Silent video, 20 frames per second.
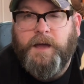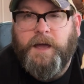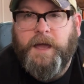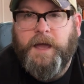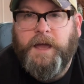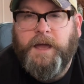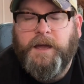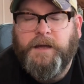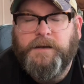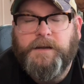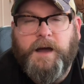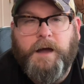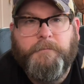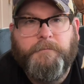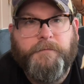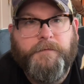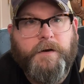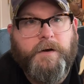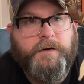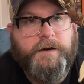and
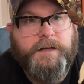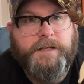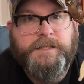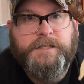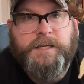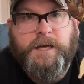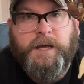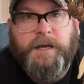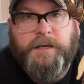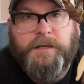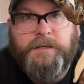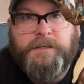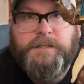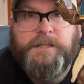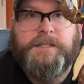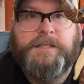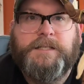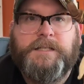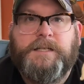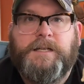I'm very excited
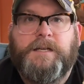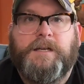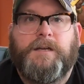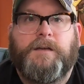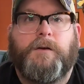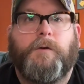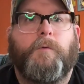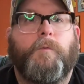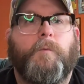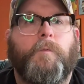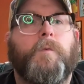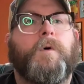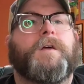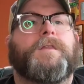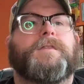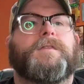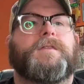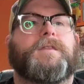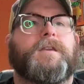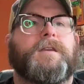to see
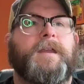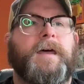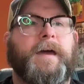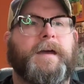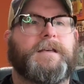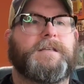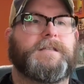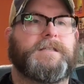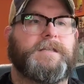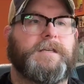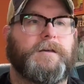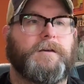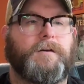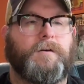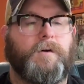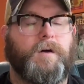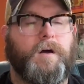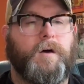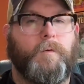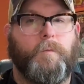what the next
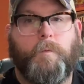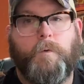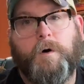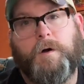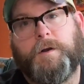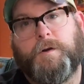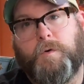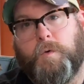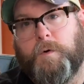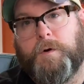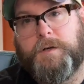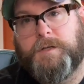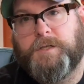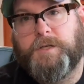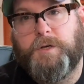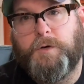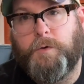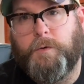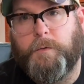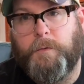one or
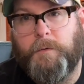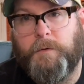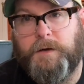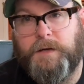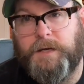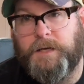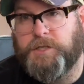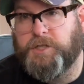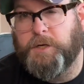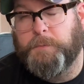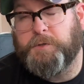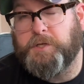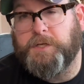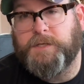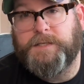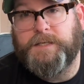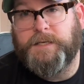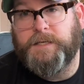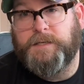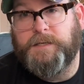two
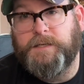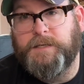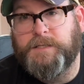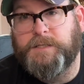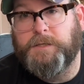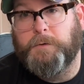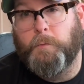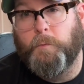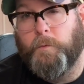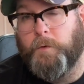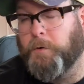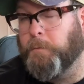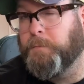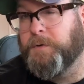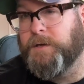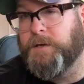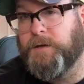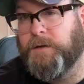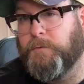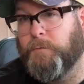Egyptian deities will
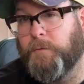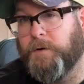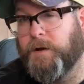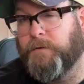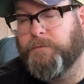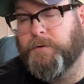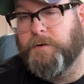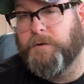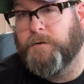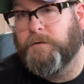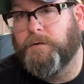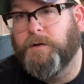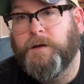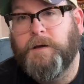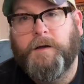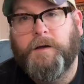be whenever